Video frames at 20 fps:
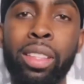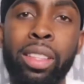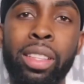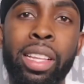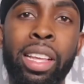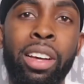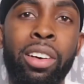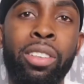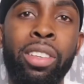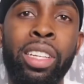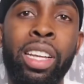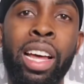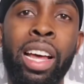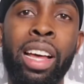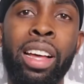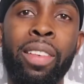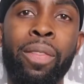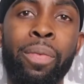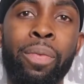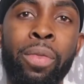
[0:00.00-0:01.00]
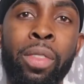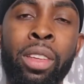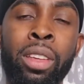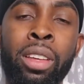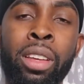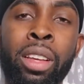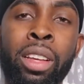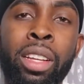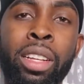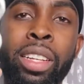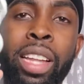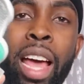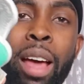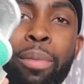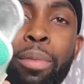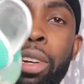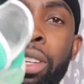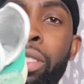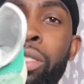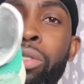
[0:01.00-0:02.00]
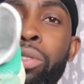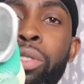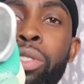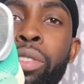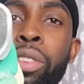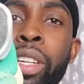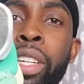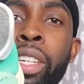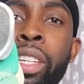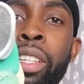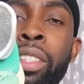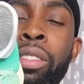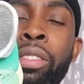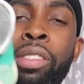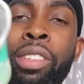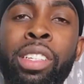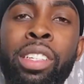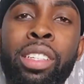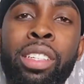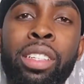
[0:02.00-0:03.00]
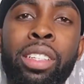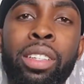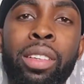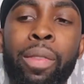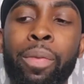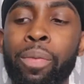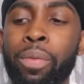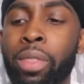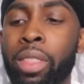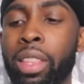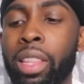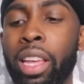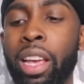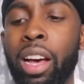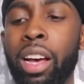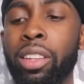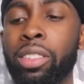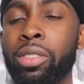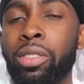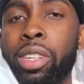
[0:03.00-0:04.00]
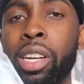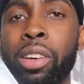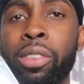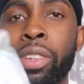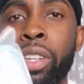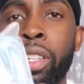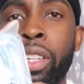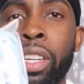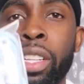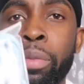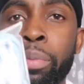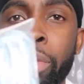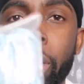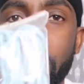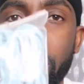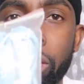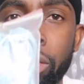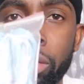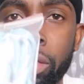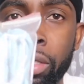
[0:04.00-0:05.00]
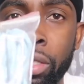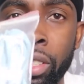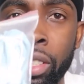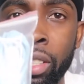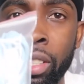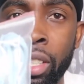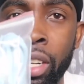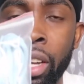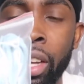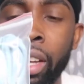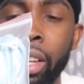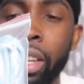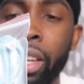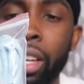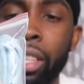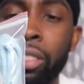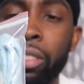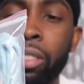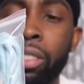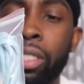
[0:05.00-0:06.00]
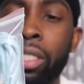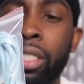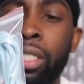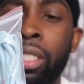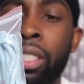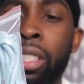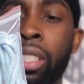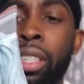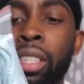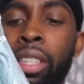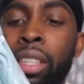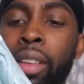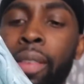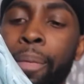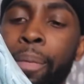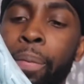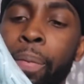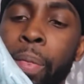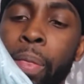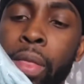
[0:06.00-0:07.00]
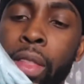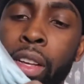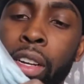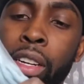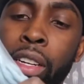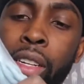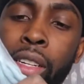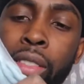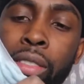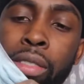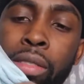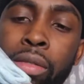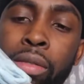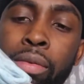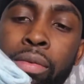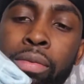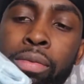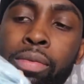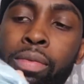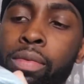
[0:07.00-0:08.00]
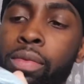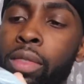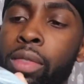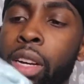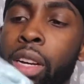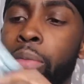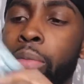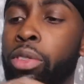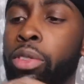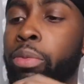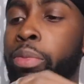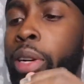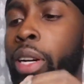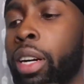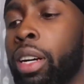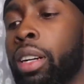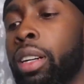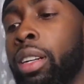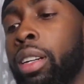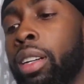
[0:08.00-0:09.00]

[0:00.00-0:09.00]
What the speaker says: They only got that much shoe screen in them. They also come with another pair of shoestrings, as you can see. A blue pair.